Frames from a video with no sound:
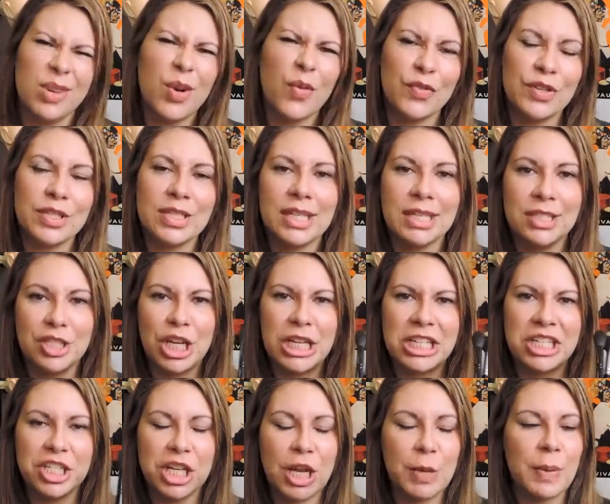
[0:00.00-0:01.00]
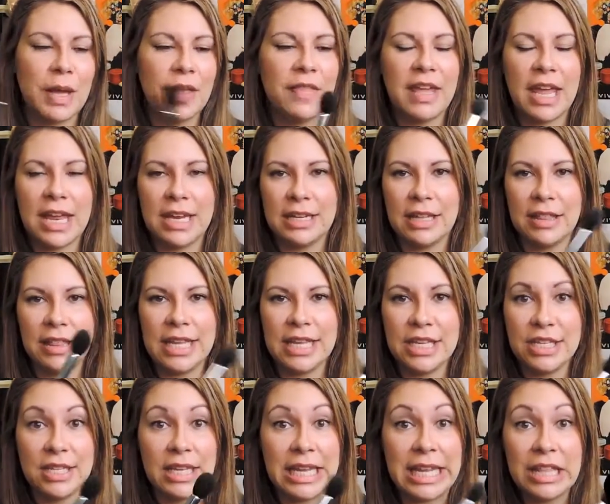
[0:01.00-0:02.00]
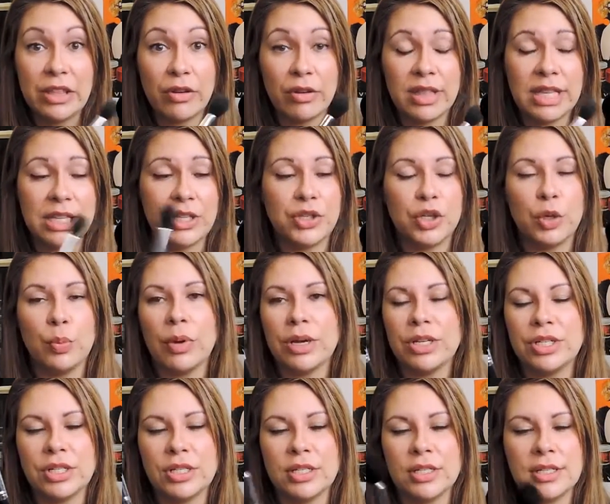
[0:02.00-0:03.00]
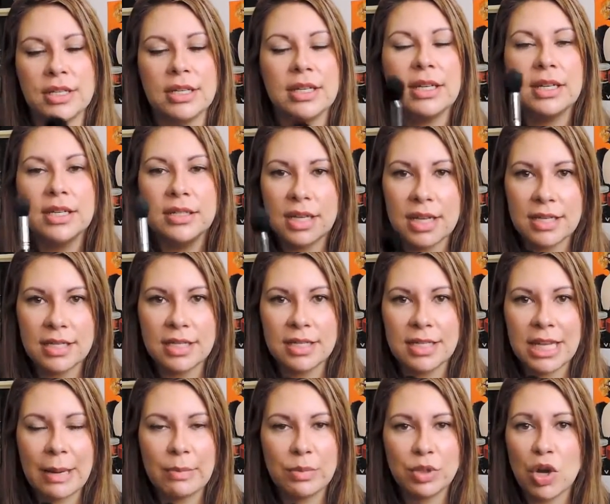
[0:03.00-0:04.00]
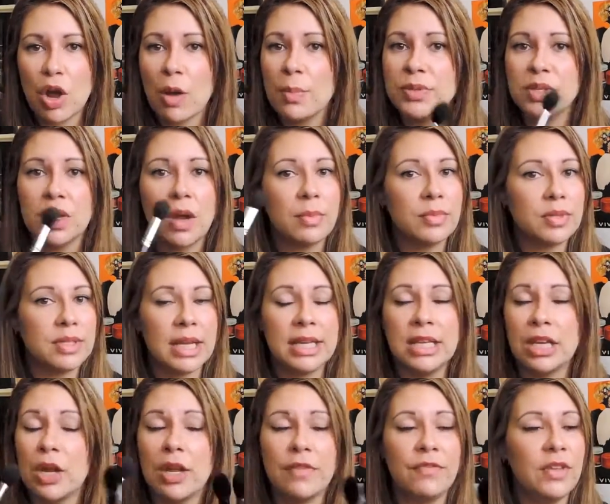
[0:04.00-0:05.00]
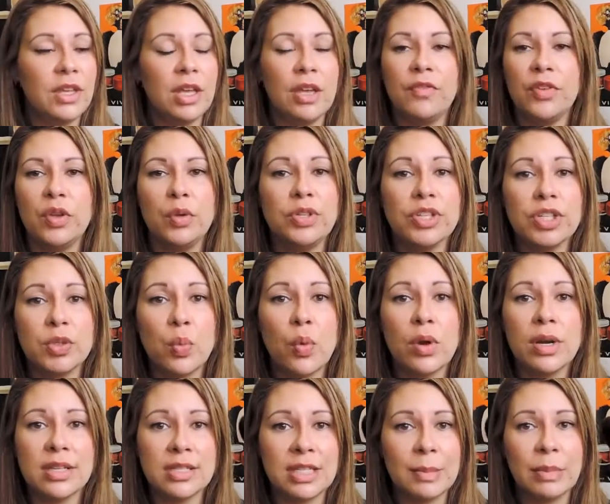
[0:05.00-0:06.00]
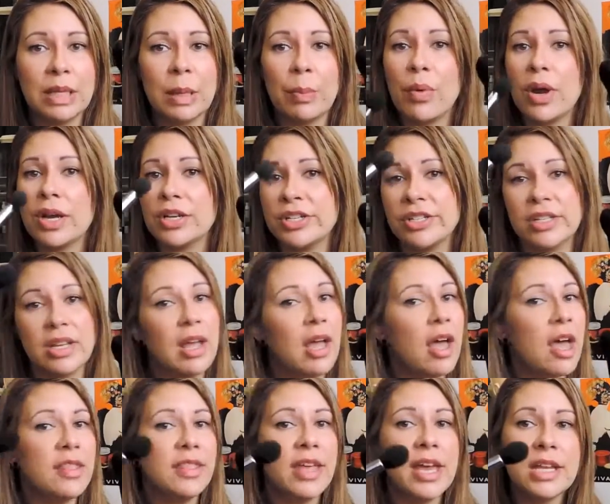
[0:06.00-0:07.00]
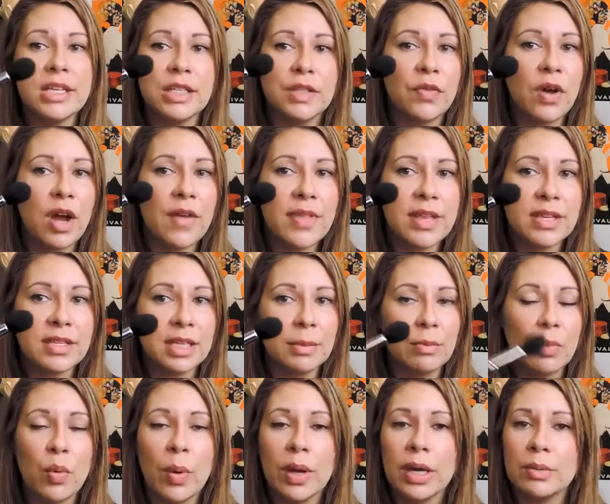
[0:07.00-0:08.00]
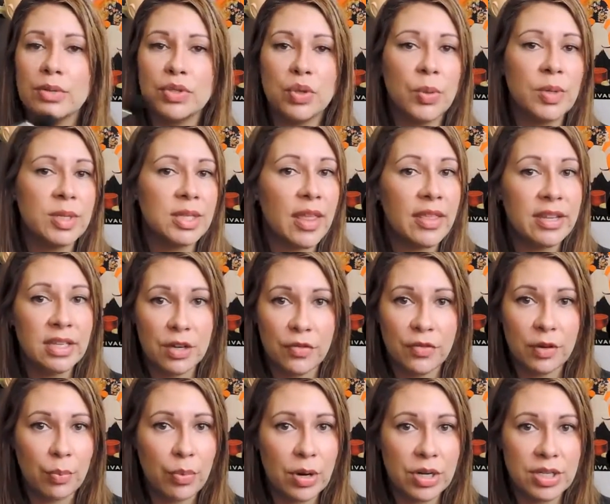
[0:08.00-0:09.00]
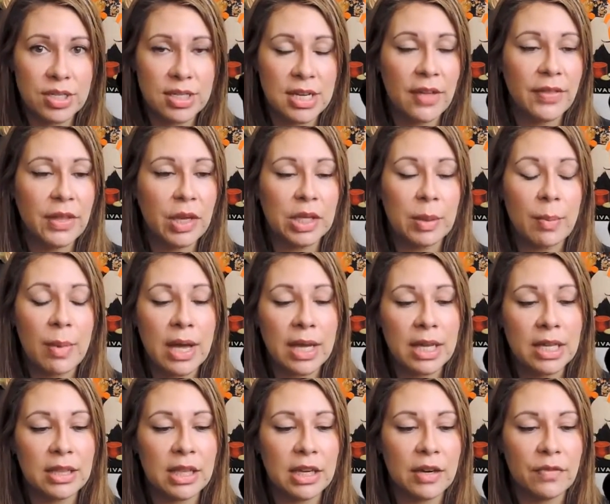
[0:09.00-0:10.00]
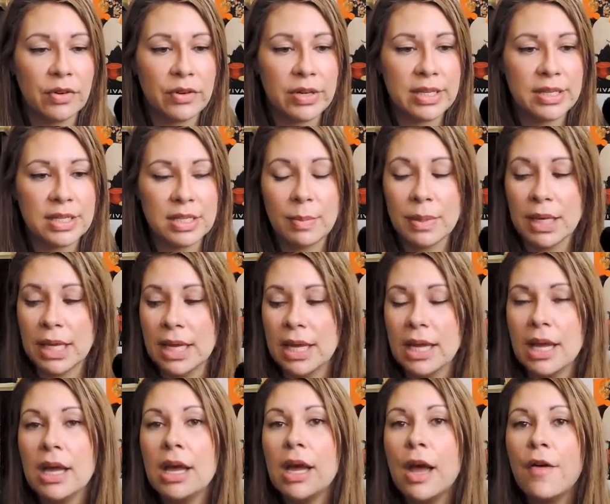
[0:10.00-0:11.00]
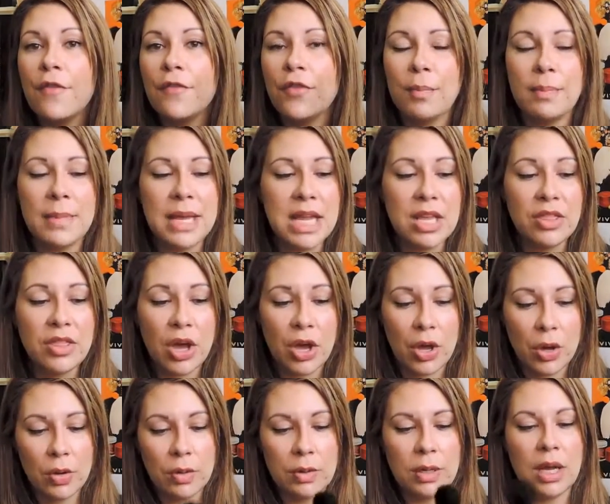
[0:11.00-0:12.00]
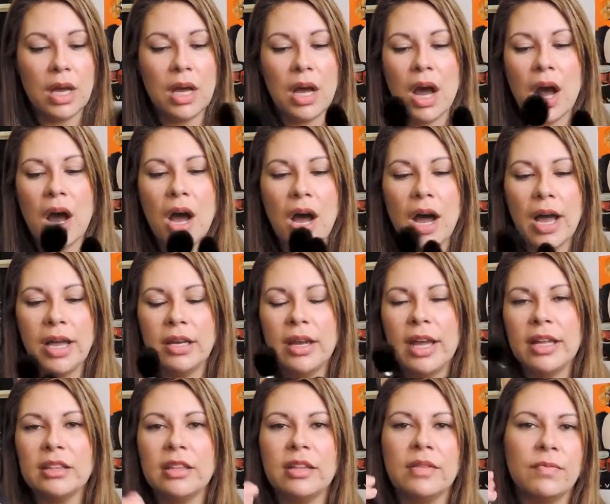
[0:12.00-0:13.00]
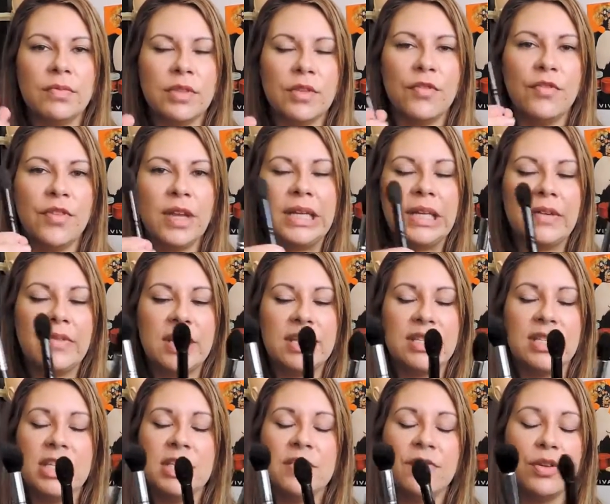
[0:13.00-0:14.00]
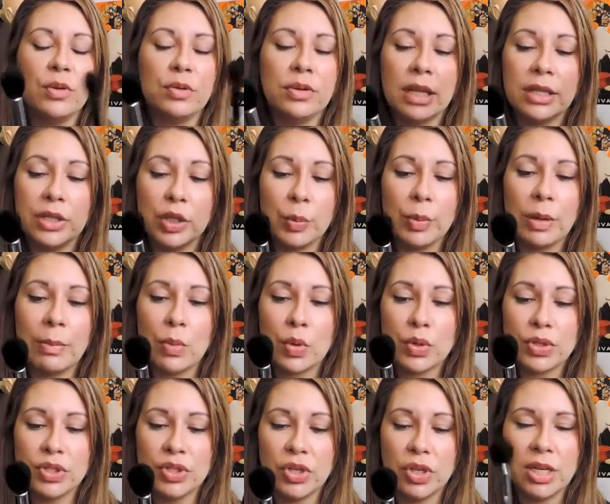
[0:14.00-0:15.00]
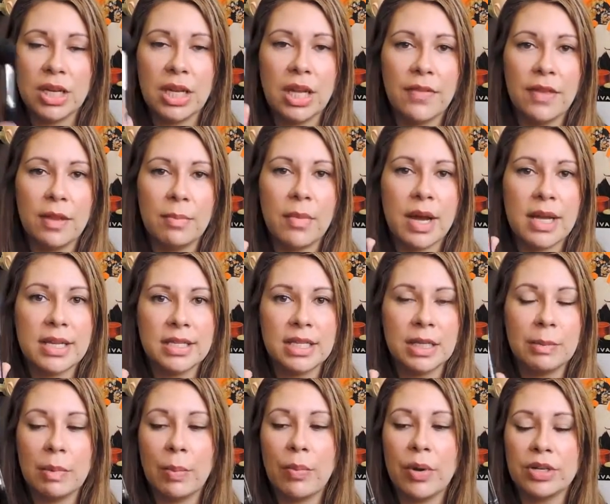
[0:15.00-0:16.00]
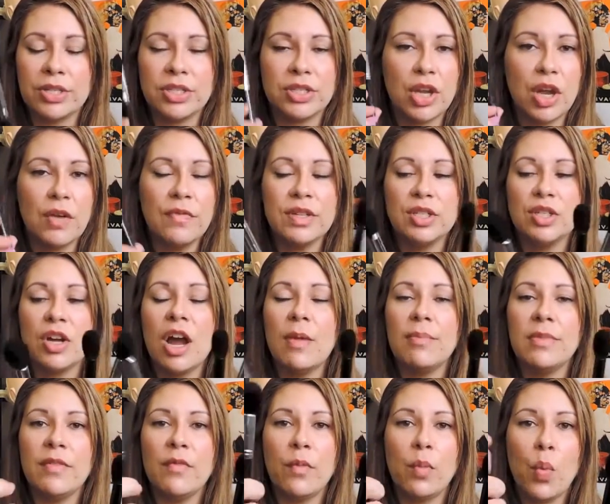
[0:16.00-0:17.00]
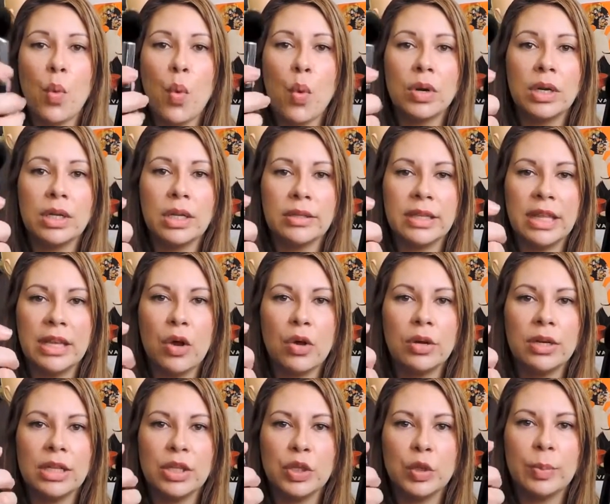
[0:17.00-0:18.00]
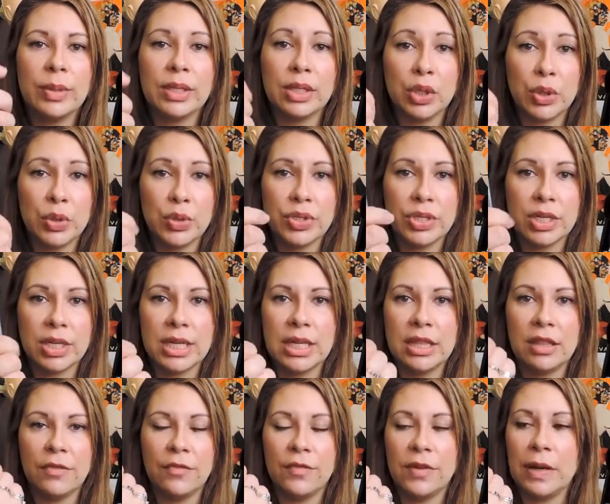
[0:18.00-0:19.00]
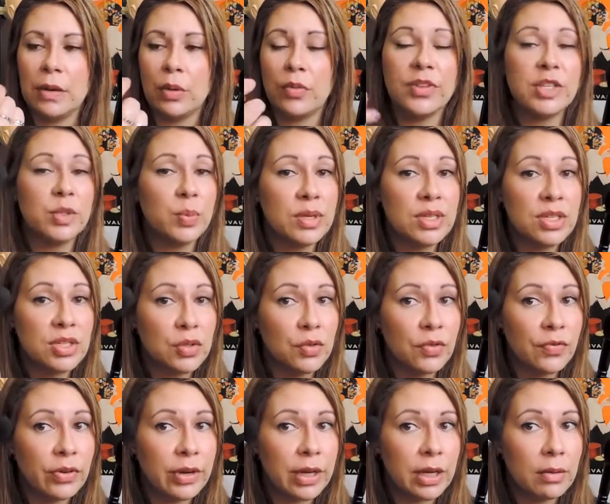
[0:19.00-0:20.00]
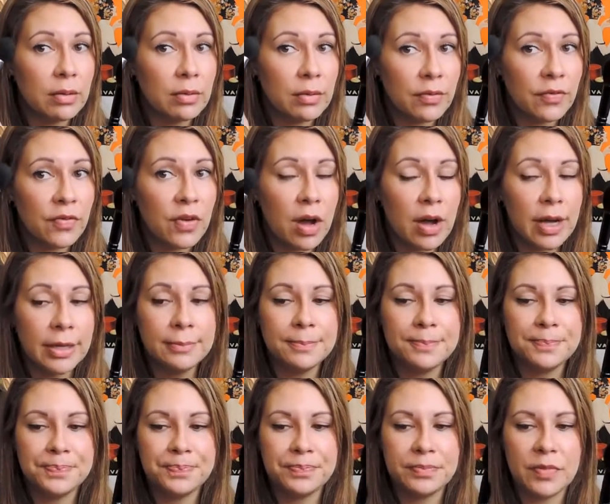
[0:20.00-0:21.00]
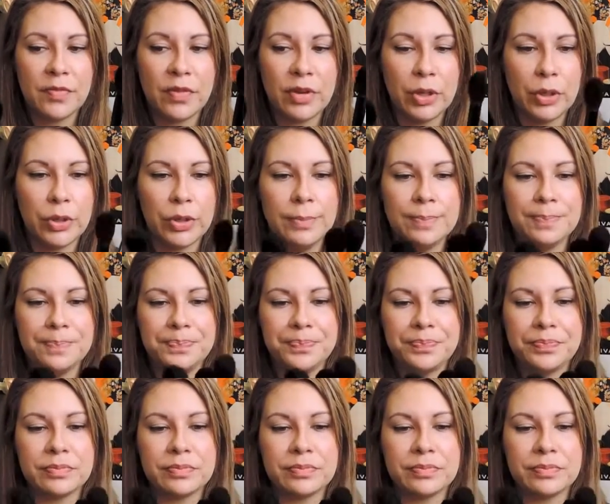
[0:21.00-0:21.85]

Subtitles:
Obviously it's cheaper than either of these two brushes. Does the same job. So I'm saying, you know, if you just want a similar brush, that is fine. That Sigma one. I'm sure there's other different brushes out there on the market that are very similar. For me though, I like the feel of these. These feel a little bit more sturdier than my Sigma brushes. Over time they've gotten a little bit looser in the ferrule. This one's still very fine, very good.